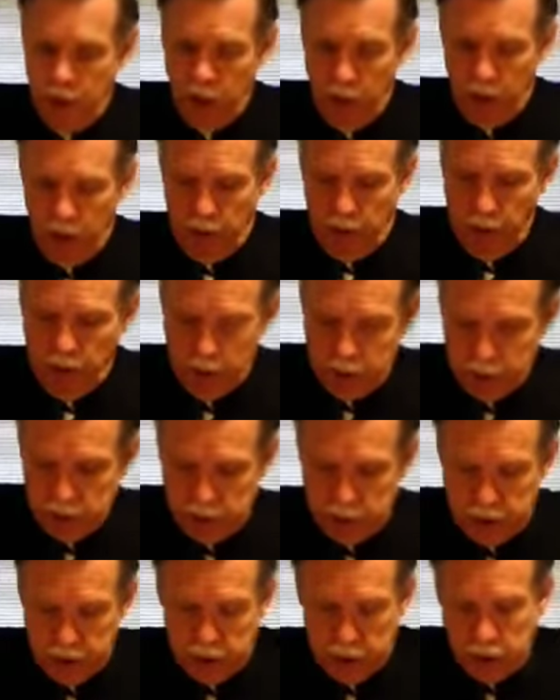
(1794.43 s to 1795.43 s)
an
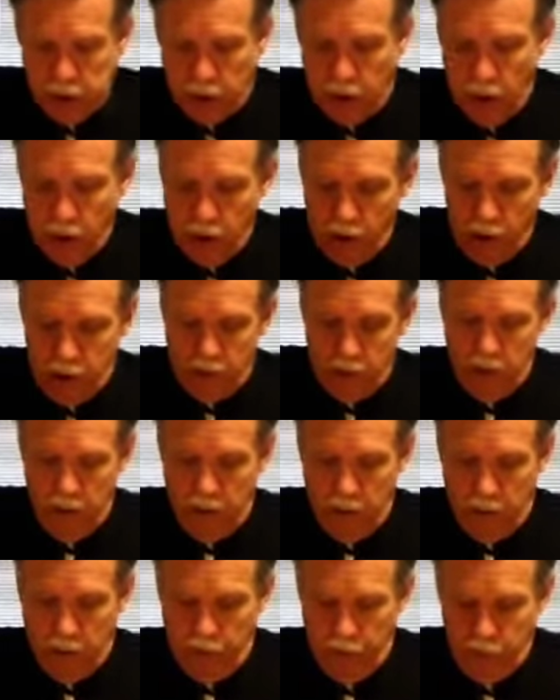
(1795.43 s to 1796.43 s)
organization called
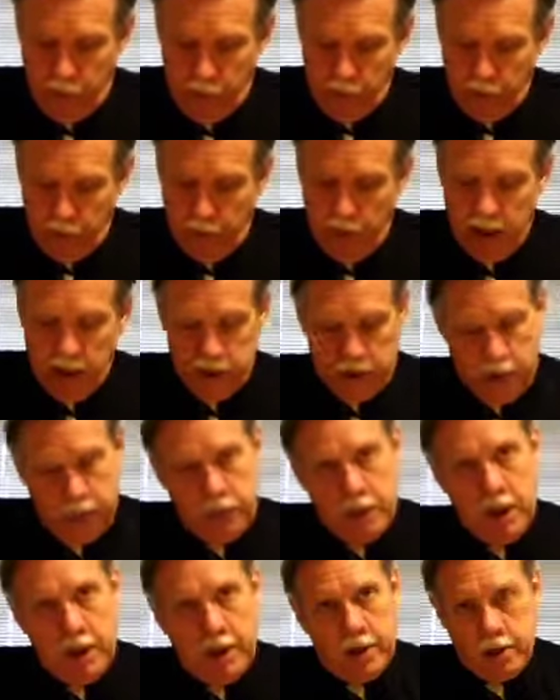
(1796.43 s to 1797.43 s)
Democrats of
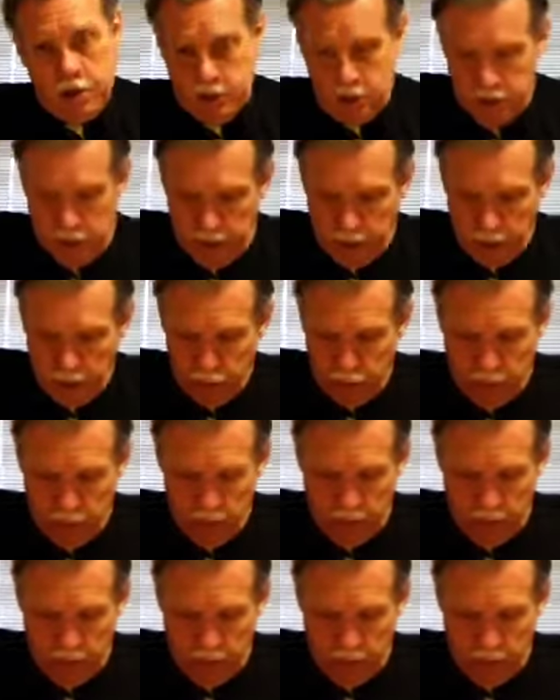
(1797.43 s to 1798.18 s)
Texas, DOT.